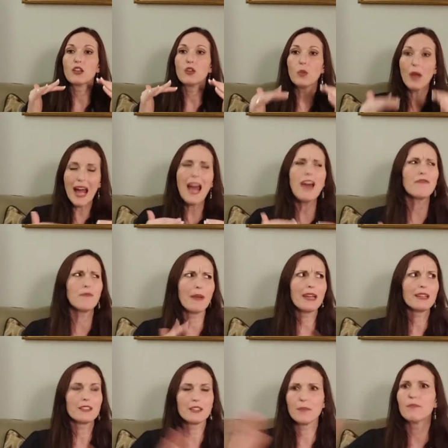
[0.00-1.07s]
you have
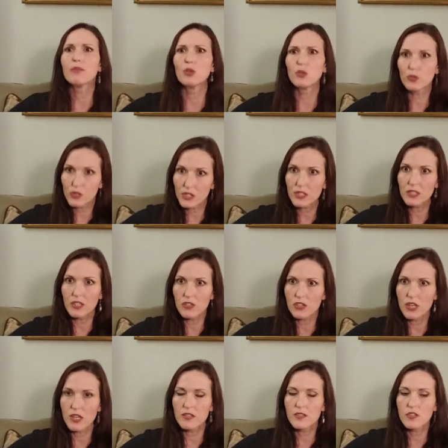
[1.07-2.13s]
made some bold
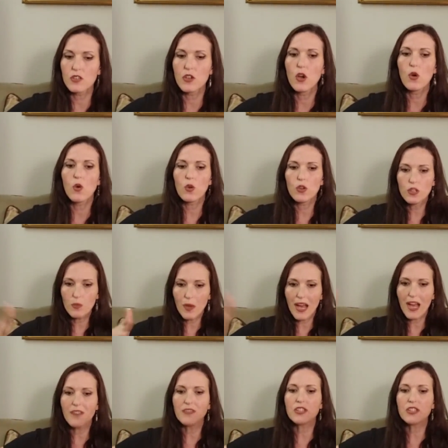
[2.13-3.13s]
decisions or you have